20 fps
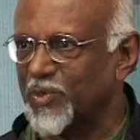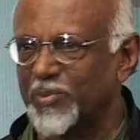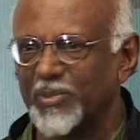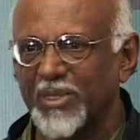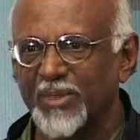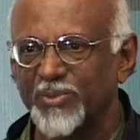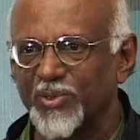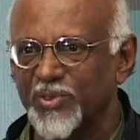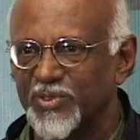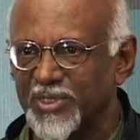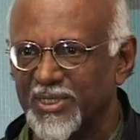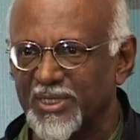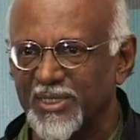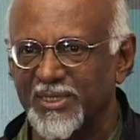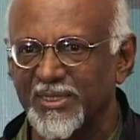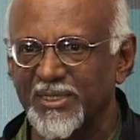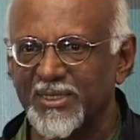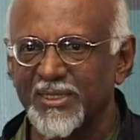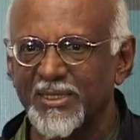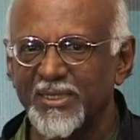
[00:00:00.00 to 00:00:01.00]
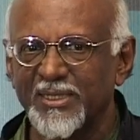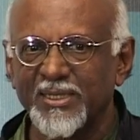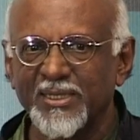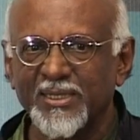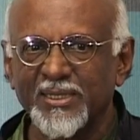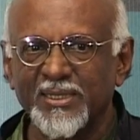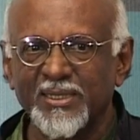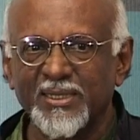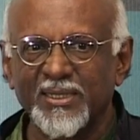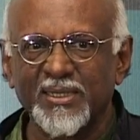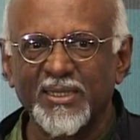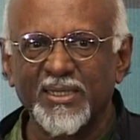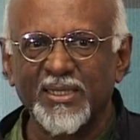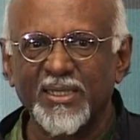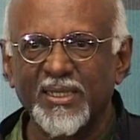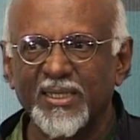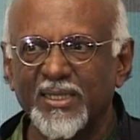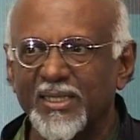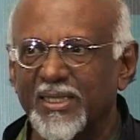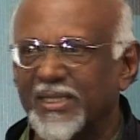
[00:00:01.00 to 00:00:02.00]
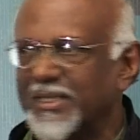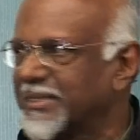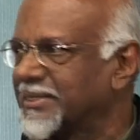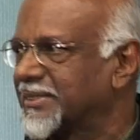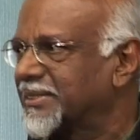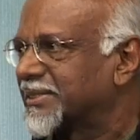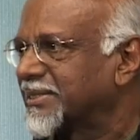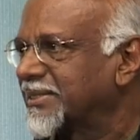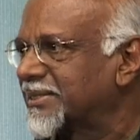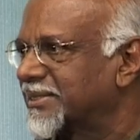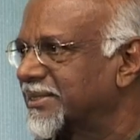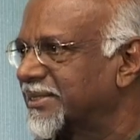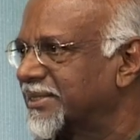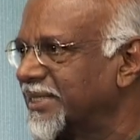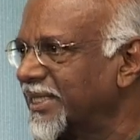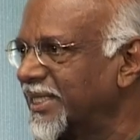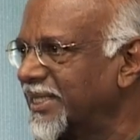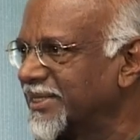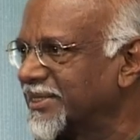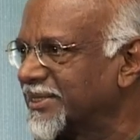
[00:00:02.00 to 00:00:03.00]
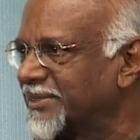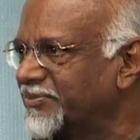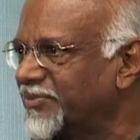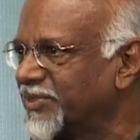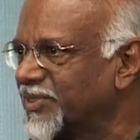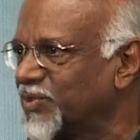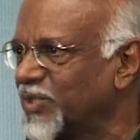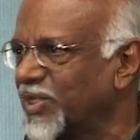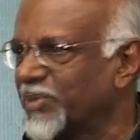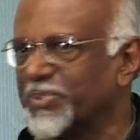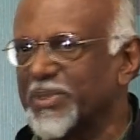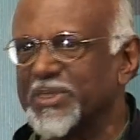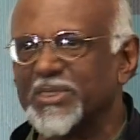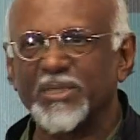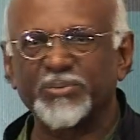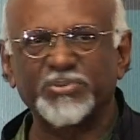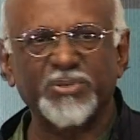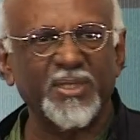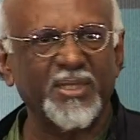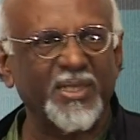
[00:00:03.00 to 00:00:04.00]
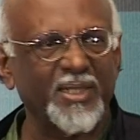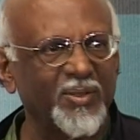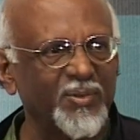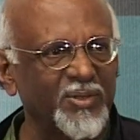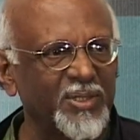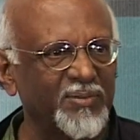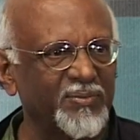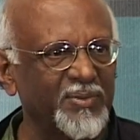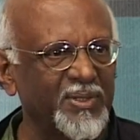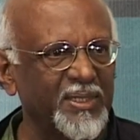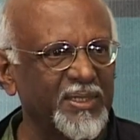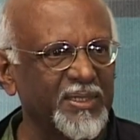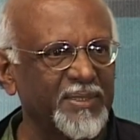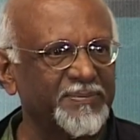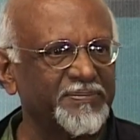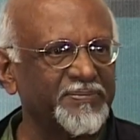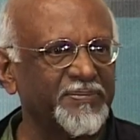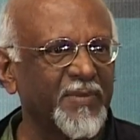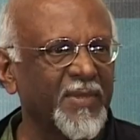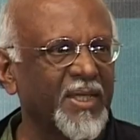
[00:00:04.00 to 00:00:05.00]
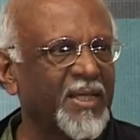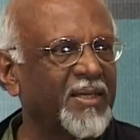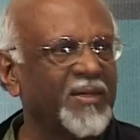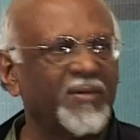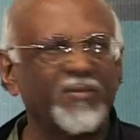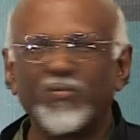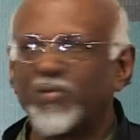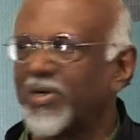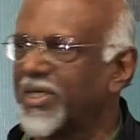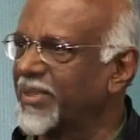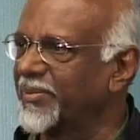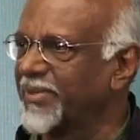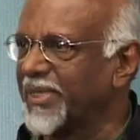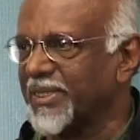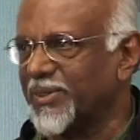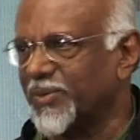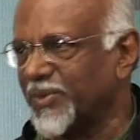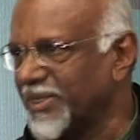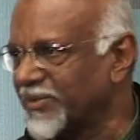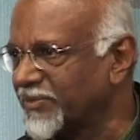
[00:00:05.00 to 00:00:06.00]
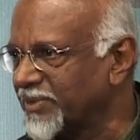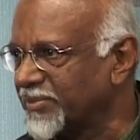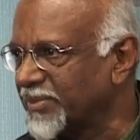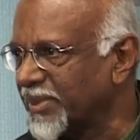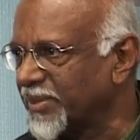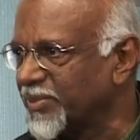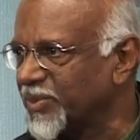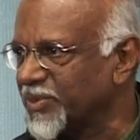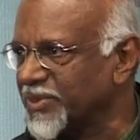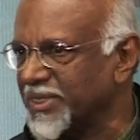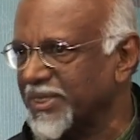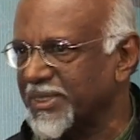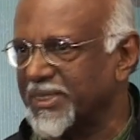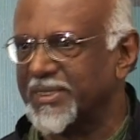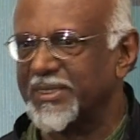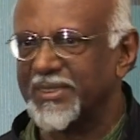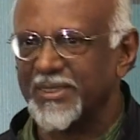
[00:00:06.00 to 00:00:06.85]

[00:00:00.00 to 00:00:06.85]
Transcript: my music. And it's changed visual perception around the world. What am I doing with my music?